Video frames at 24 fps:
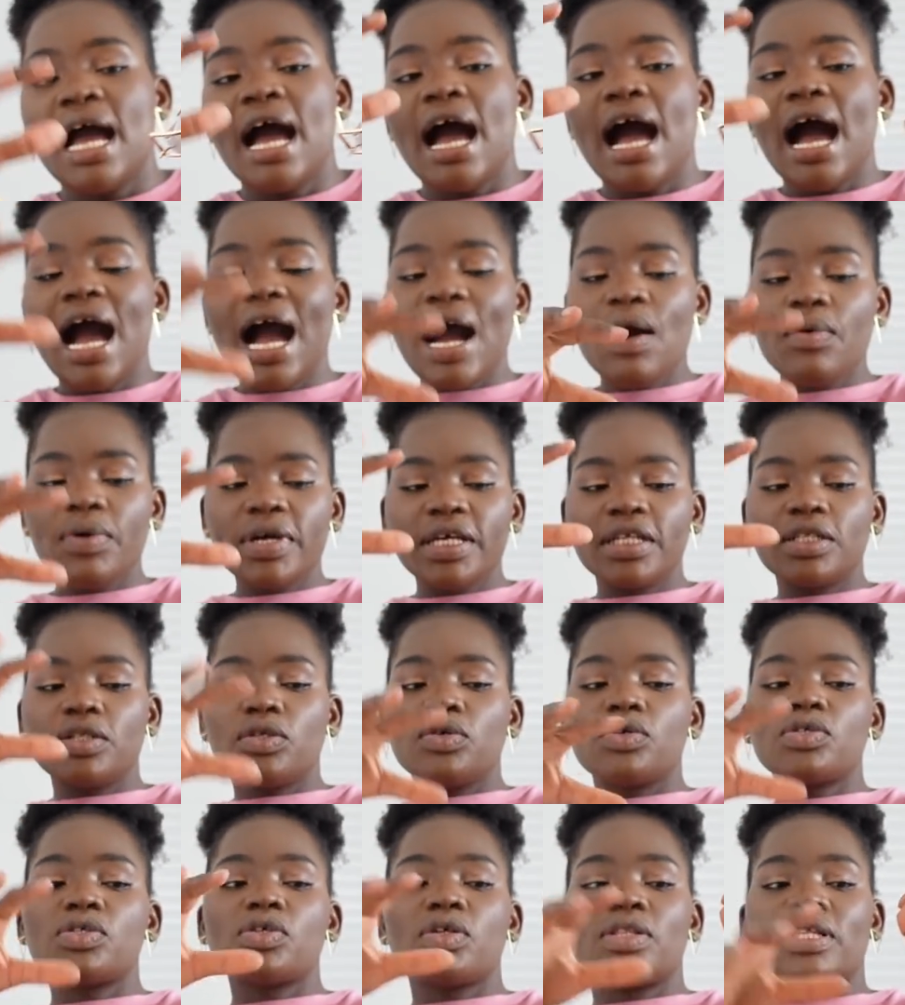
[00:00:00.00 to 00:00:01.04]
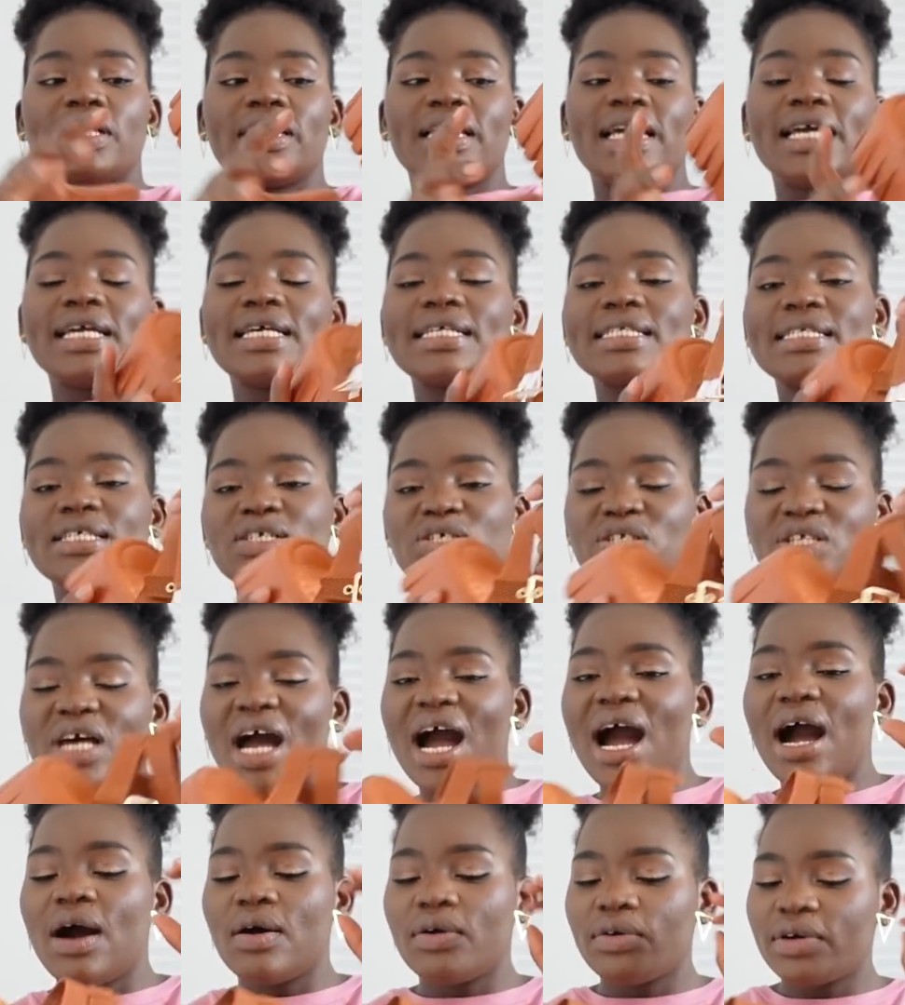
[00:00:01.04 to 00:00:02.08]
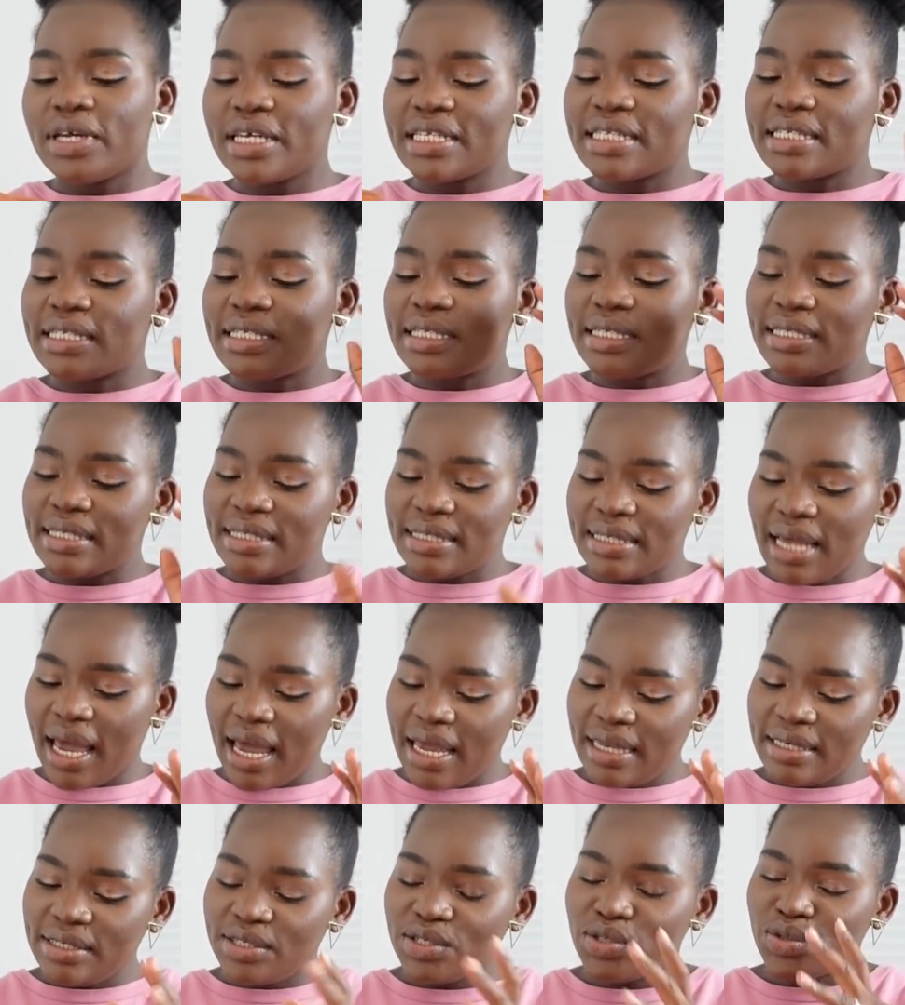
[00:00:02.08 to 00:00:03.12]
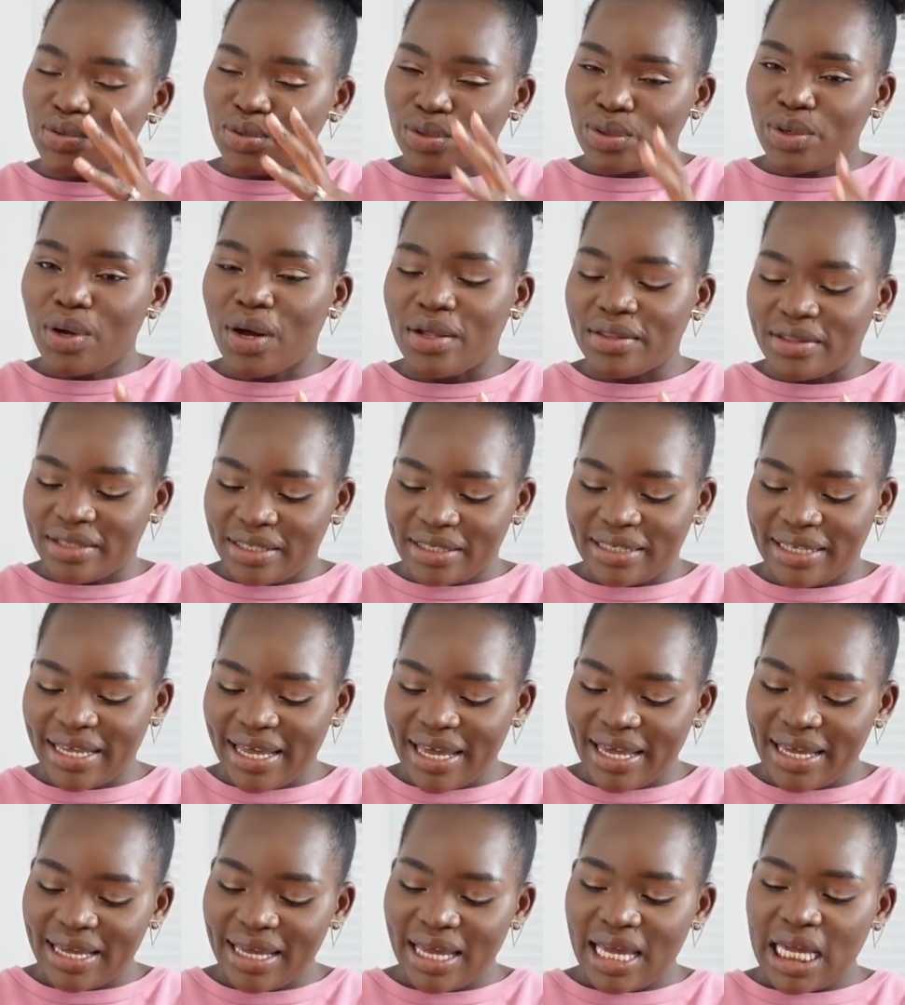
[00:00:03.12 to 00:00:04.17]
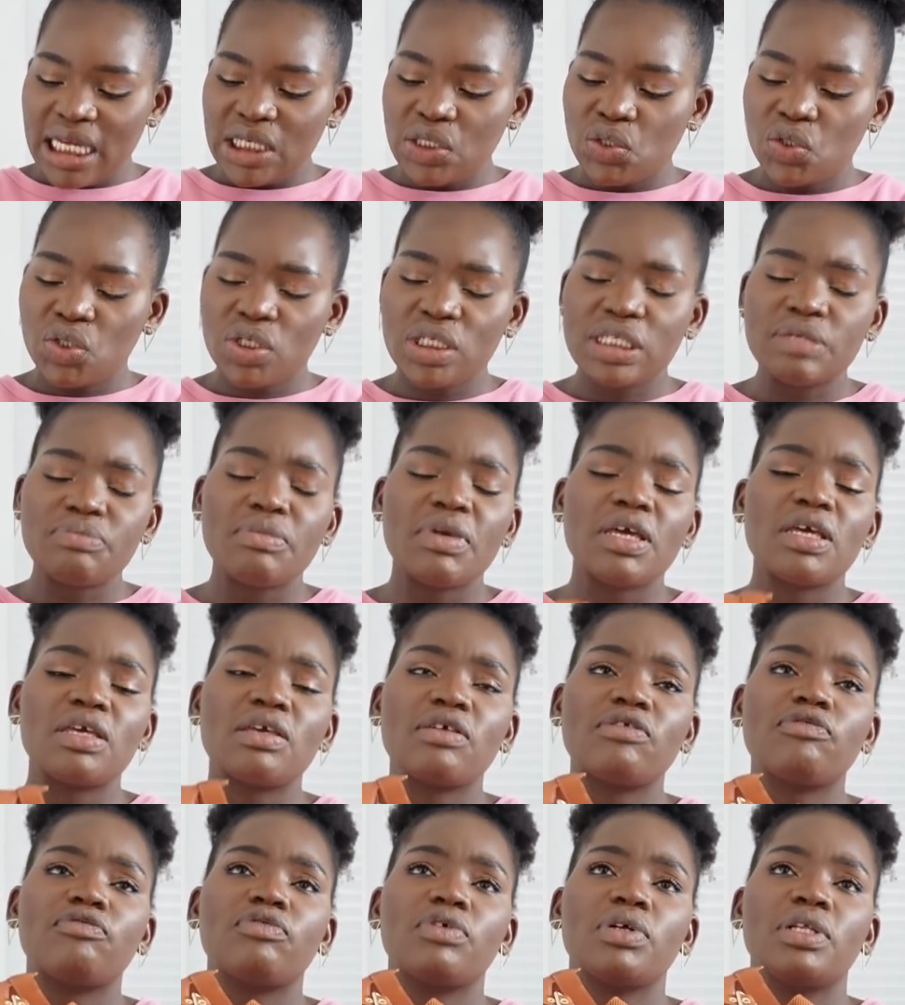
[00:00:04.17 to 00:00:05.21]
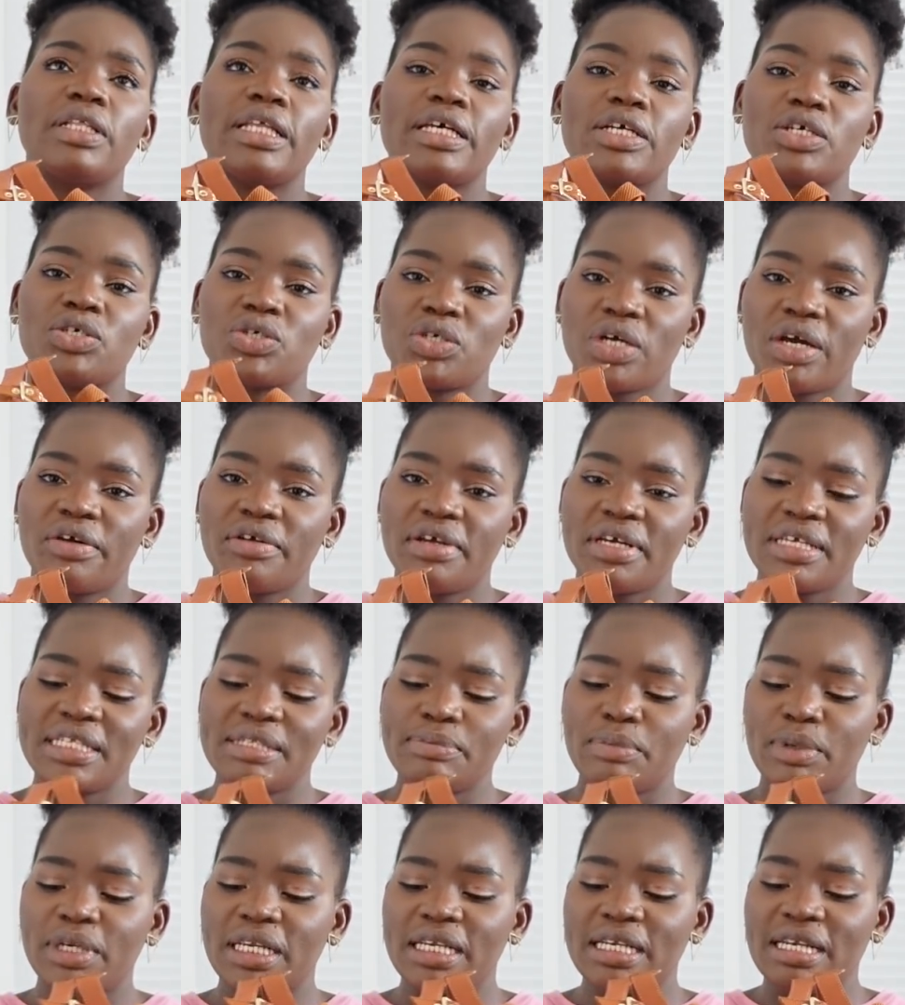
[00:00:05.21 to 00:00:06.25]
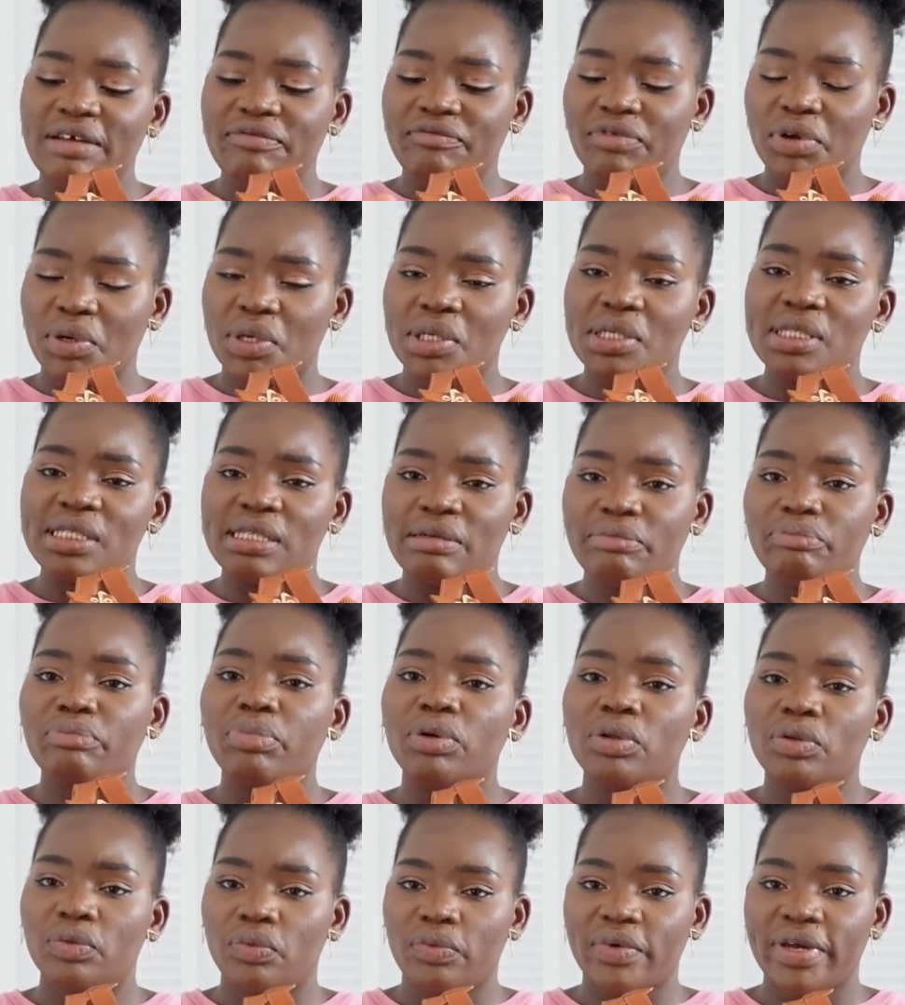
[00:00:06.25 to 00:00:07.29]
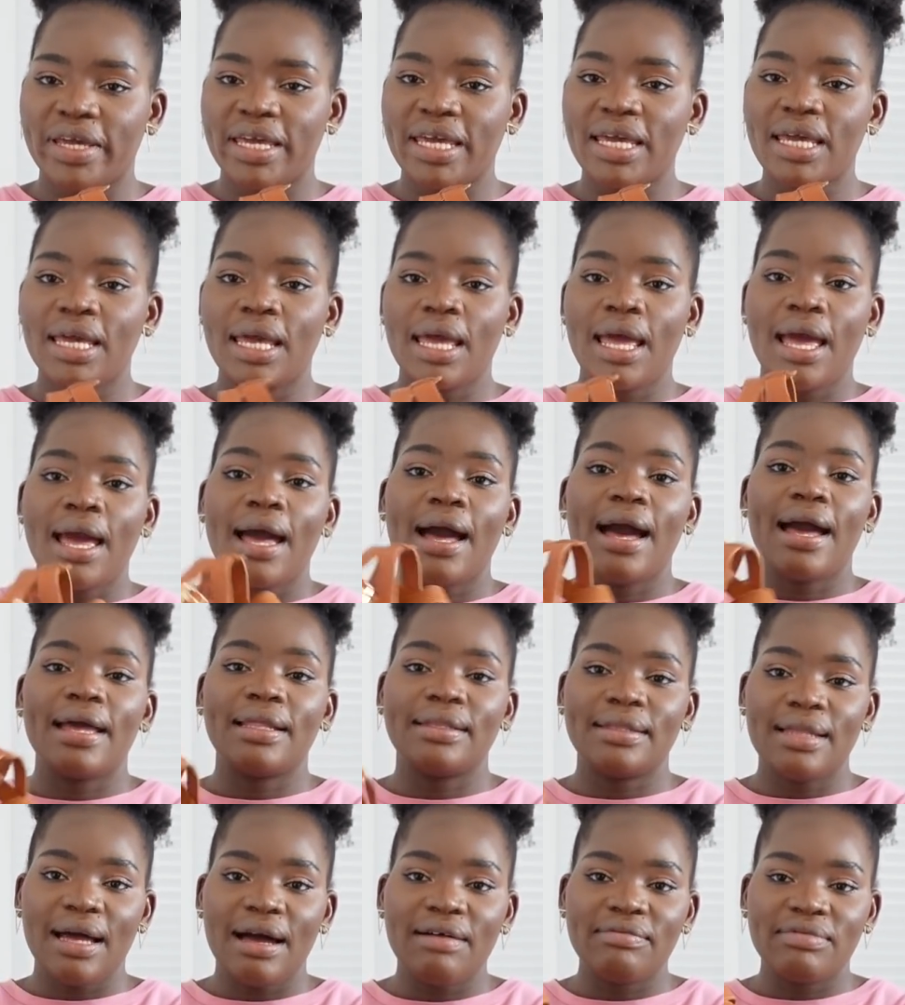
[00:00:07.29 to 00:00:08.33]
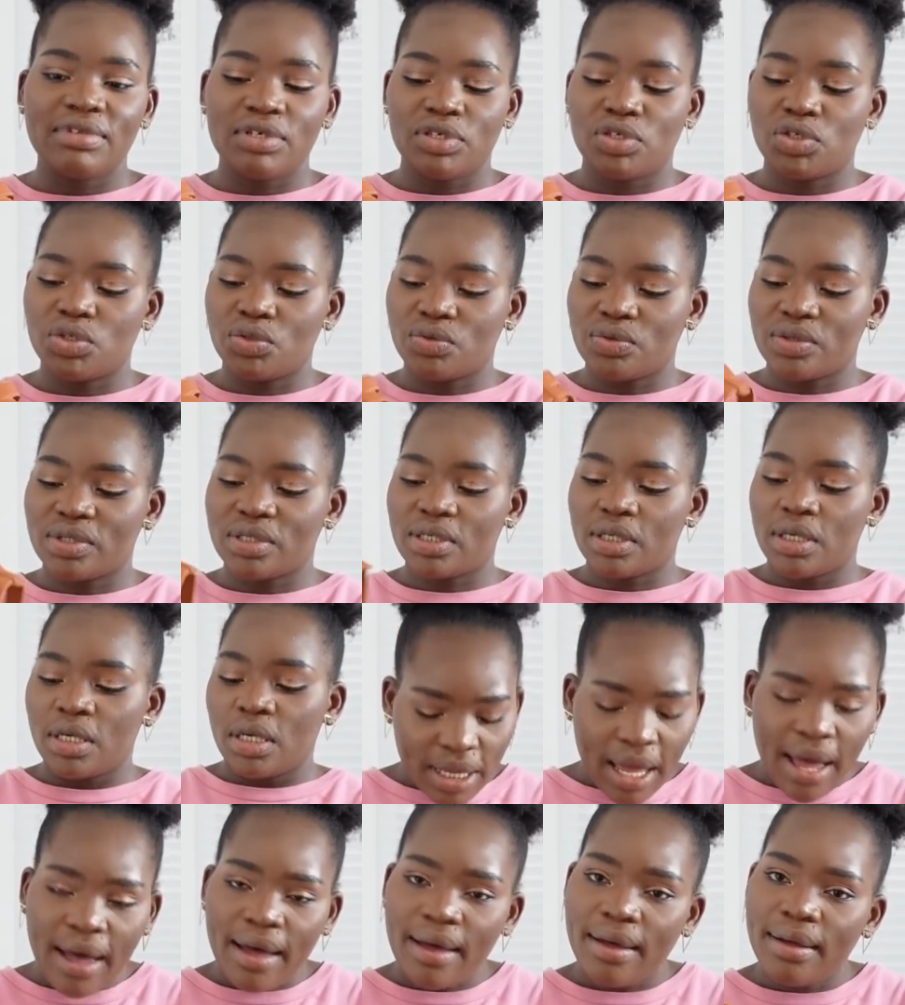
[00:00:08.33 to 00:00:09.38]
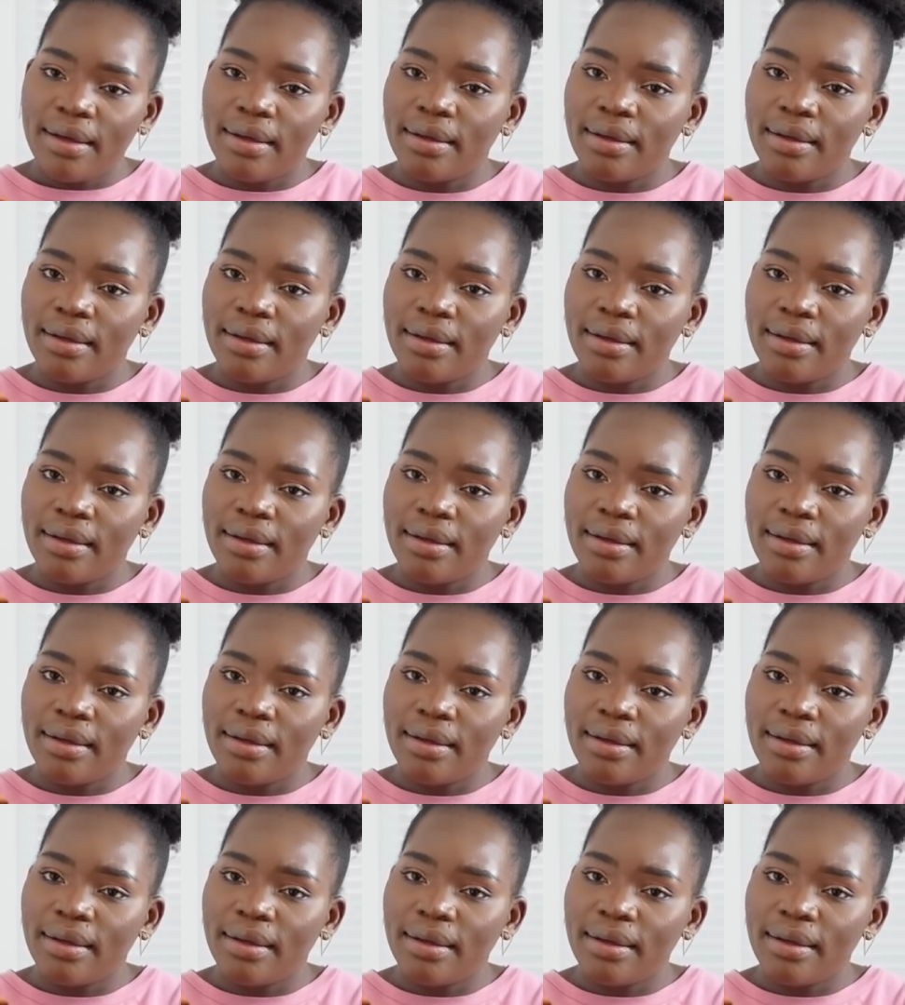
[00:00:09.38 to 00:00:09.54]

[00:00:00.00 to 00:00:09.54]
How it looks on the leg, it's just how it's designed to look on the leg, to just make you feel luxurious, but in a very simple way. I love these shoes. Yeah,